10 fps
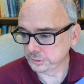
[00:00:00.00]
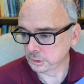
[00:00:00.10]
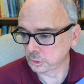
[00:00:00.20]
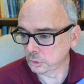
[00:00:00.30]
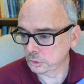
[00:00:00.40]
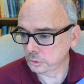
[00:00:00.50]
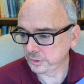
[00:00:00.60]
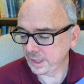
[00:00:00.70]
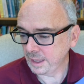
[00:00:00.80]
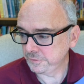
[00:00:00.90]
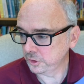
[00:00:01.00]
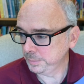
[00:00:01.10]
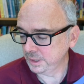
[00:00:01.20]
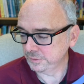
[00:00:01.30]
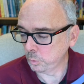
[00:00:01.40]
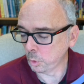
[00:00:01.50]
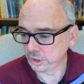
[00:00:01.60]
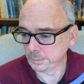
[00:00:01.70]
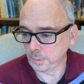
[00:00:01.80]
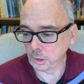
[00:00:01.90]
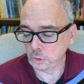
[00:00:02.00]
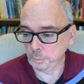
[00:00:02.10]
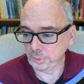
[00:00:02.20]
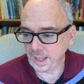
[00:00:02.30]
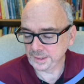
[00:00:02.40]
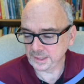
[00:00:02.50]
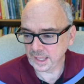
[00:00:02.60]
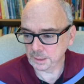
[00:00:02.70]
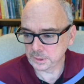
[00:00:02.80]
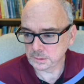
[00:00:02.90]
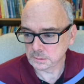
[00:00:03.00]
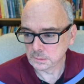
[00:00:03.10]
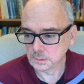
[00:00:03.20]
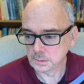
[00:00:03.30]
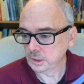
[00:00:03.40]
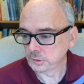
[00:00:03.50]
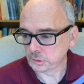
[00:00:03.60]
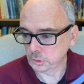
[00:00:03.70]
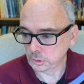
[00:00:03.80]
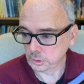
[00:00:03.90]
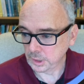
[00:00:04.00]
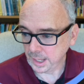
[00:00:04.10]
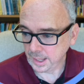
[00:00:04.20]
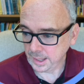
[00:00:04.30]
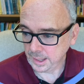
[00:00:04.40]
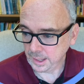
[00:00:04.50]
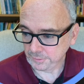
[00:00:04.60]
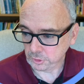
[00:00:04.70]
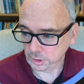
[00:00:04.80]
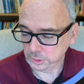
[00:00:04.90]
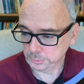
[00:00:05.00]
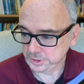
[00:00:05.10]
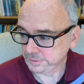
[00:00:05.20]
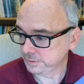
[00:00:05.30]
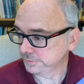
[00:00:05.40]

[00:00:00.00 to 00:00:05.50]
a logo there for a bit of a watermark or branding element. So I've got a number of different